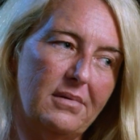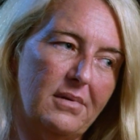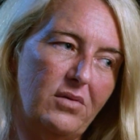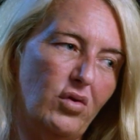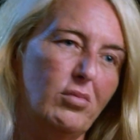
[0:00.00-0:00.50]

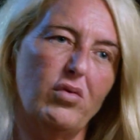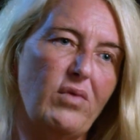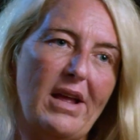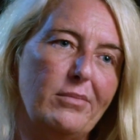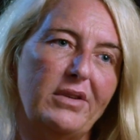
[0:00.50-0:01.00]
the normal
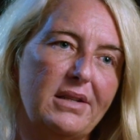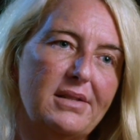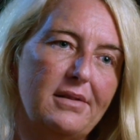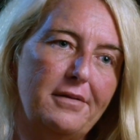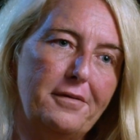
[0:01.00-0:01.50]

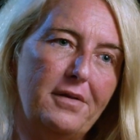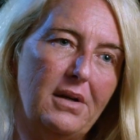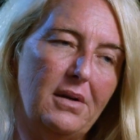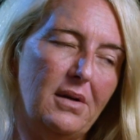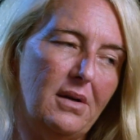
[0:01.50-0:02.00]
ramblings of
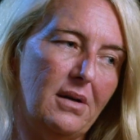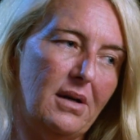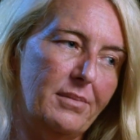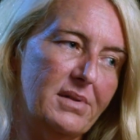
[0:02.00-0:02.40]
um,